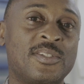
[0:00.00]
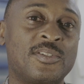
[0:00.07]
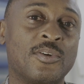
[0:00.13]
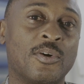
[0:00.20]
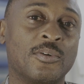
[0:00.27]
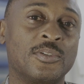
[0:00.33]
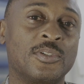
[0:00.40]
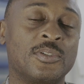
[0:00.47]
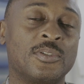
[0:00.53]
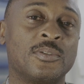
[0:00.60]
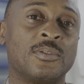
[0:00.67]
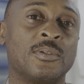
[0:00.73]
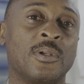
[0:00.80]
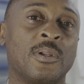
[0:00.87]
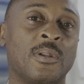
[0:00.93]
sores
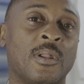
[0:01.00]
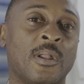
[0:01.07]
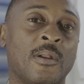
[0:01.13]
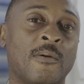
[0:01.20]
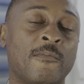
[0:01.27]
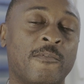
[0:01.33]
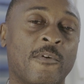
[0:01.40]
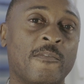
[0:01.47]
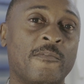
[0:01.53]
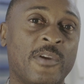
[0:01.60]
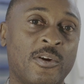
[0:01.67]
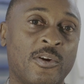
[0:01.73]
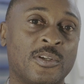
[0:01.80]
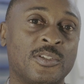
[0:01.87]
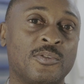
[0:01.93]
for
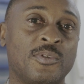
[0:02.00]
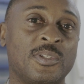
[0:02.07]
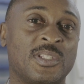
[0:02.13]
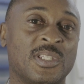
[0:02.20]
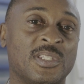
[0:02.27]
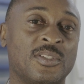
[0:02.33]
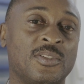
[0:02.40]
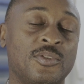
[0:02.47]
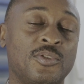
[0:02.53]
various reasons.